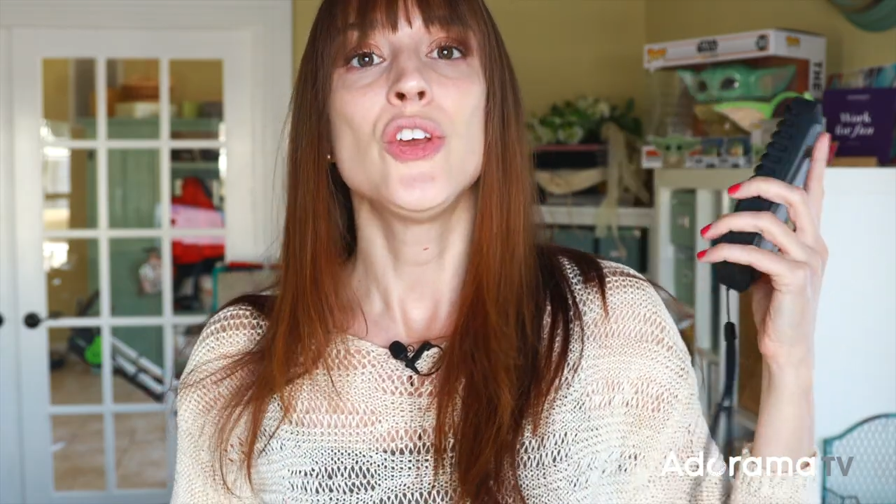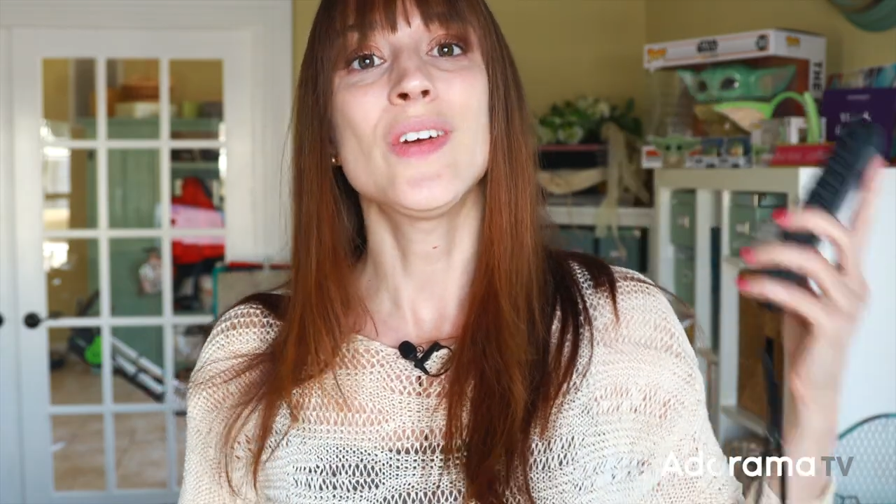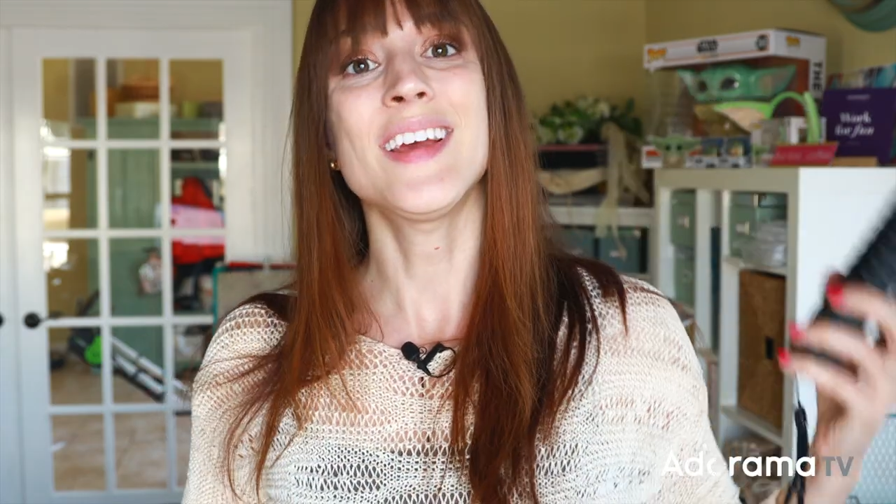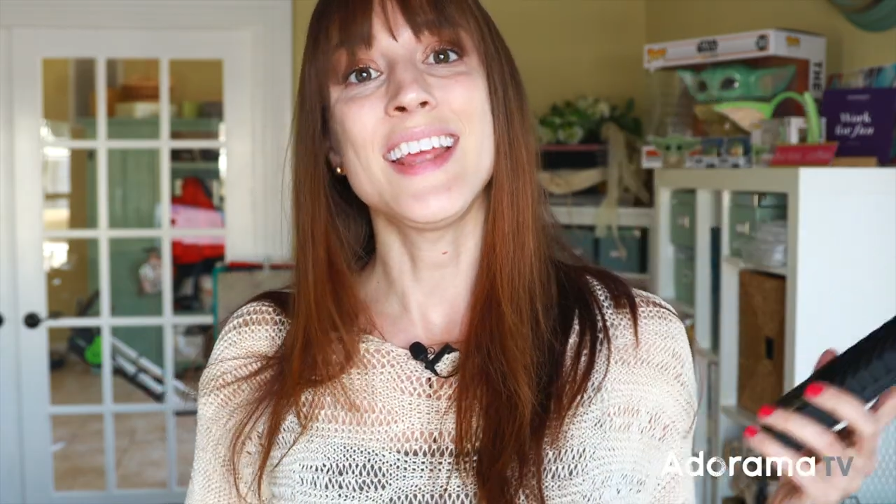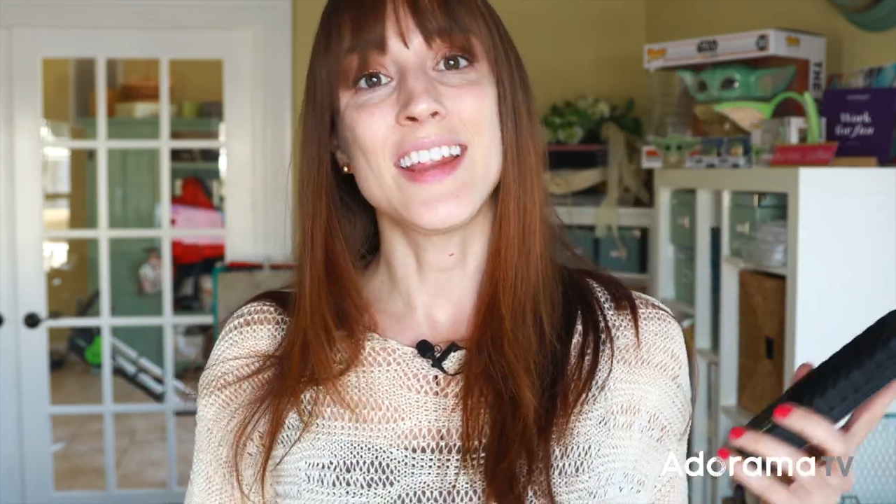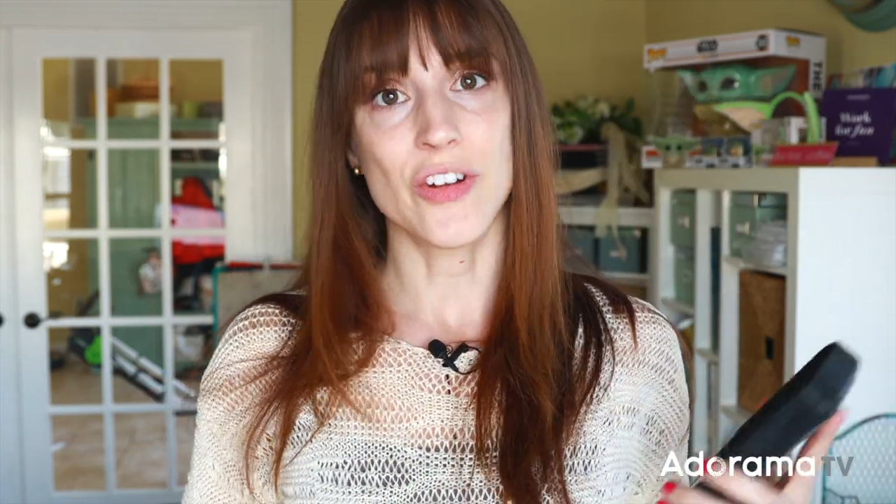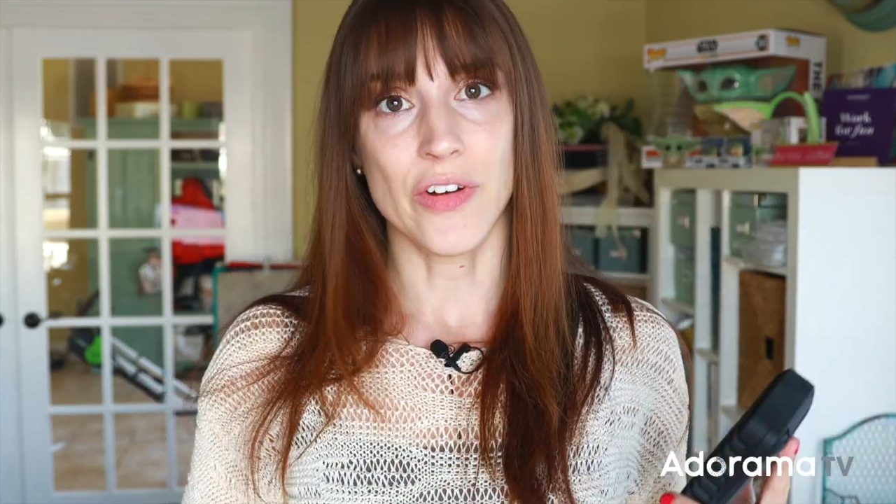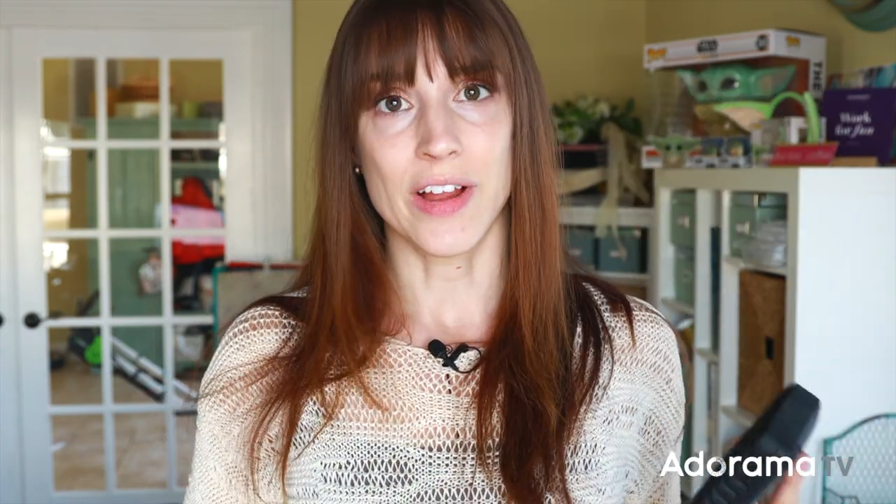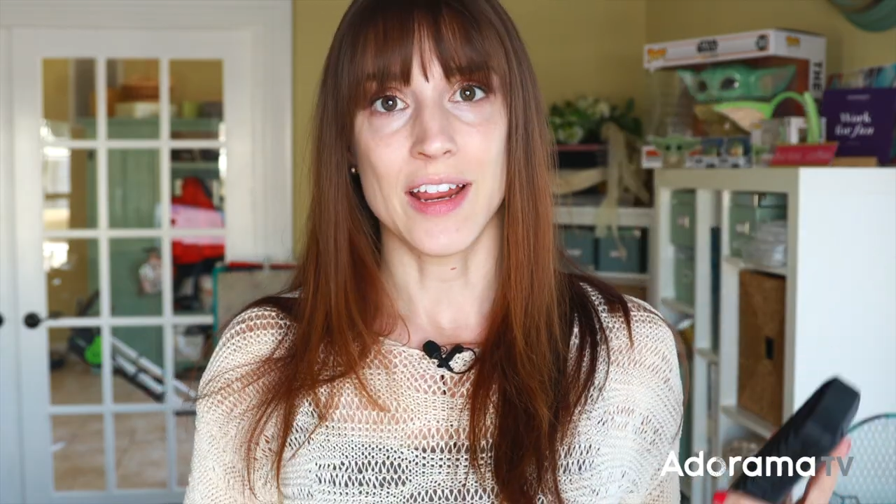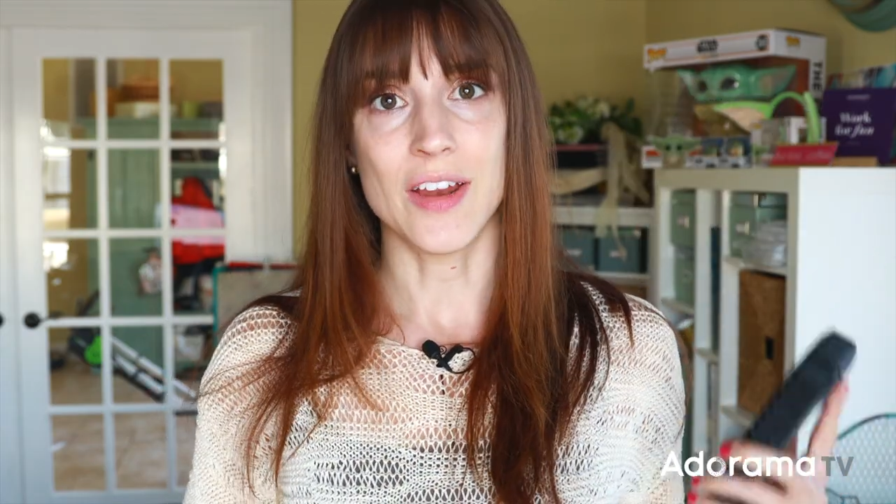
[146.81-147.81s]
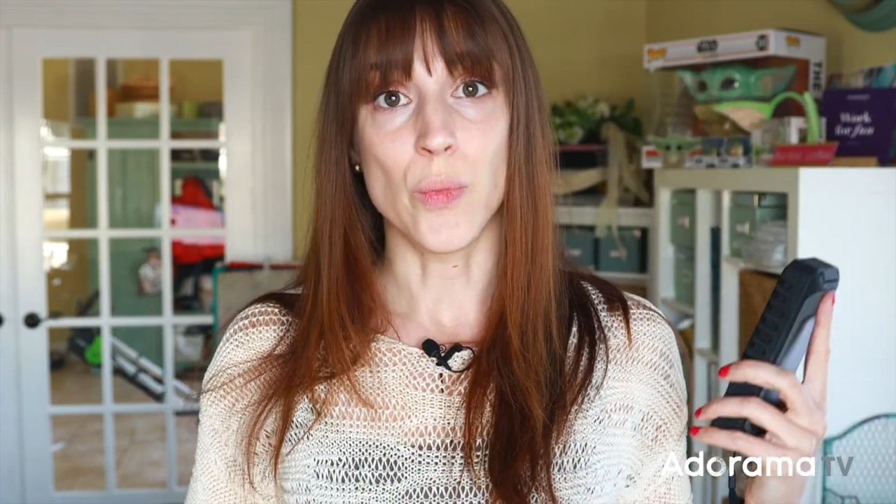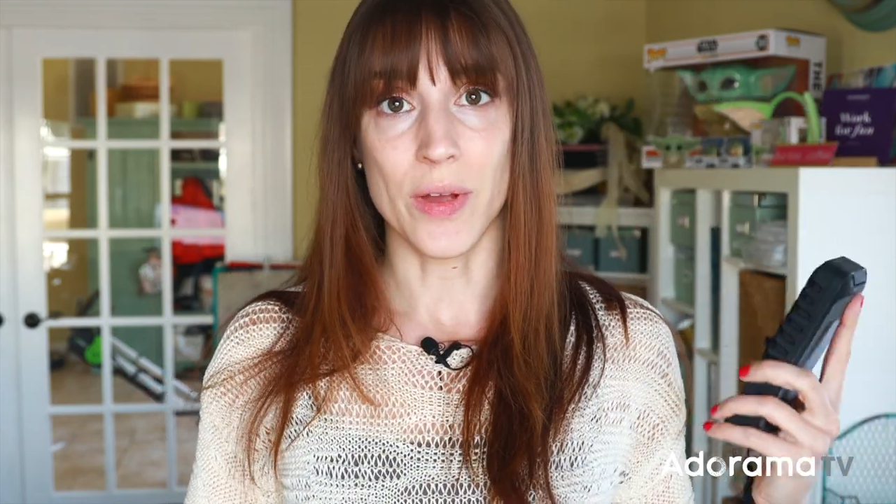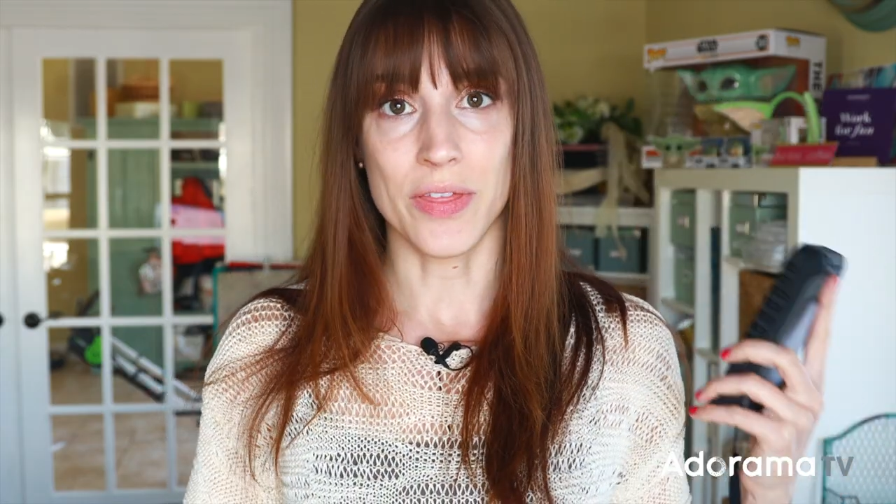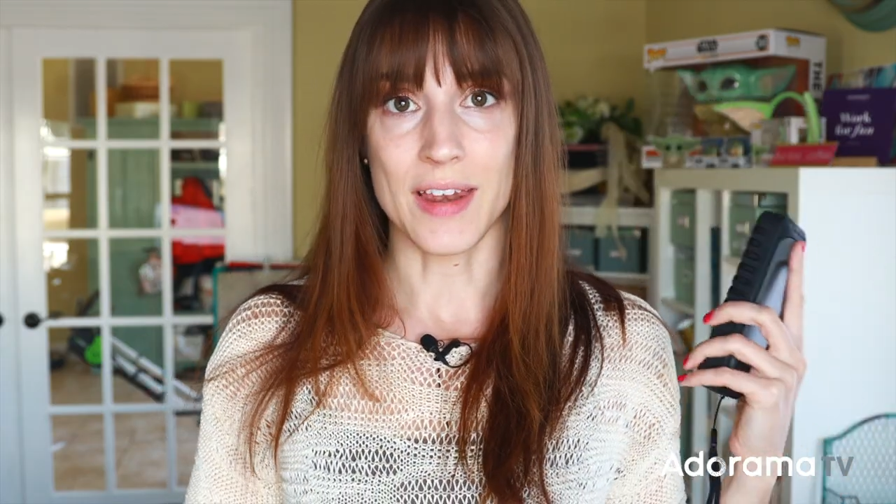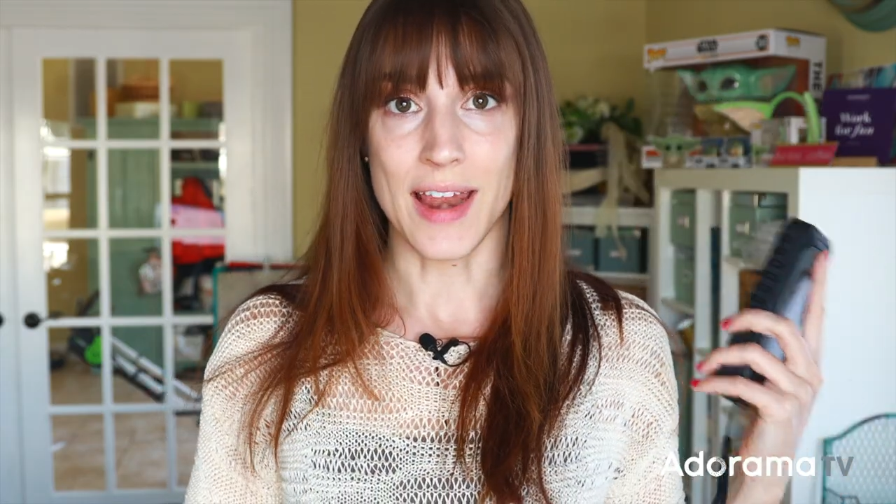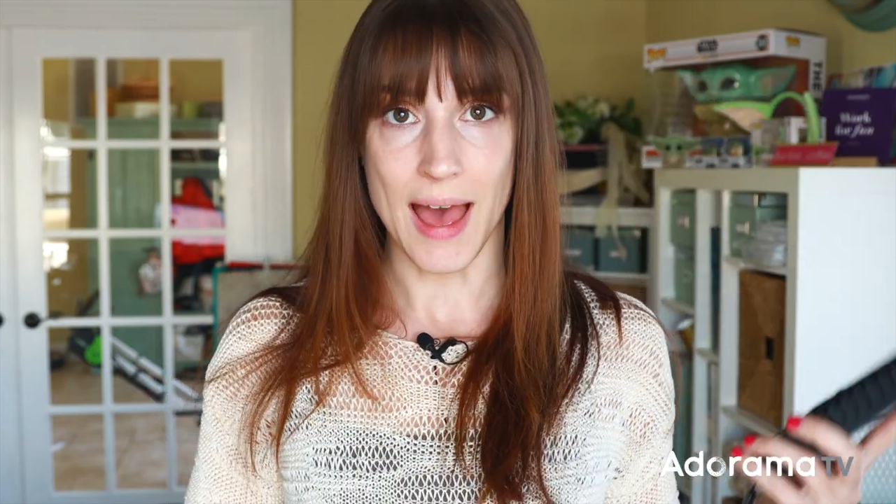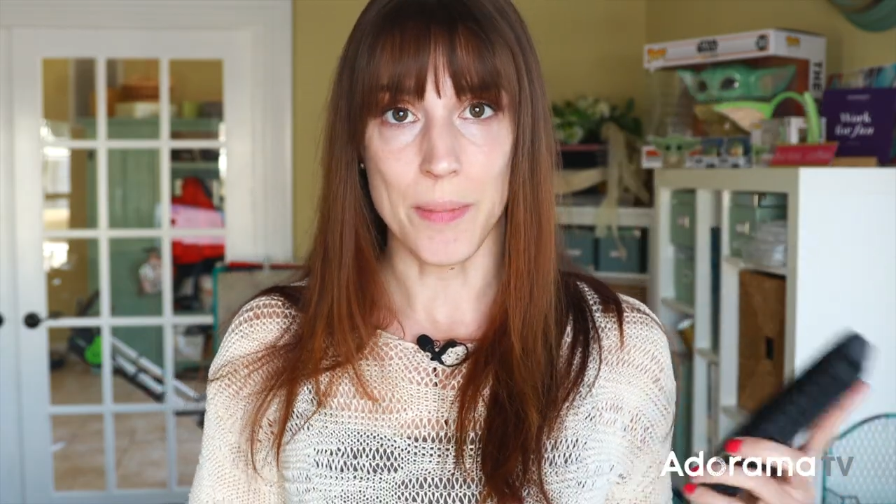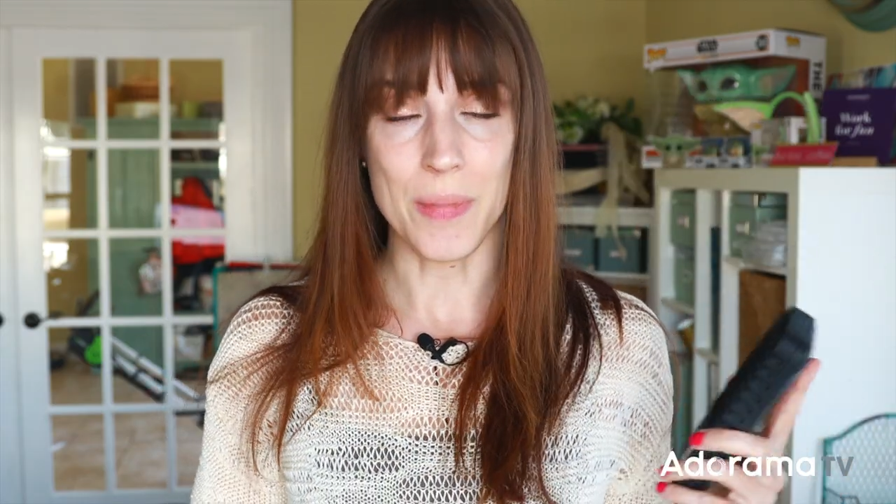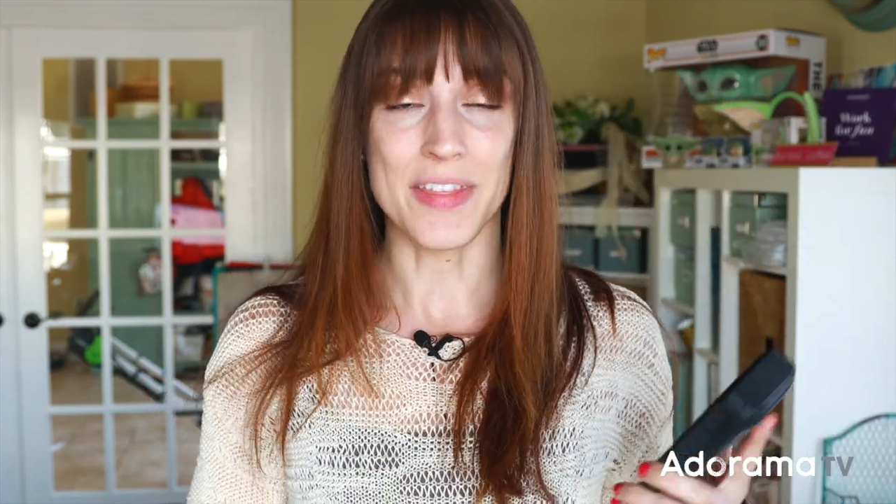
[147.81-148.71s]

you can integrate it with an app,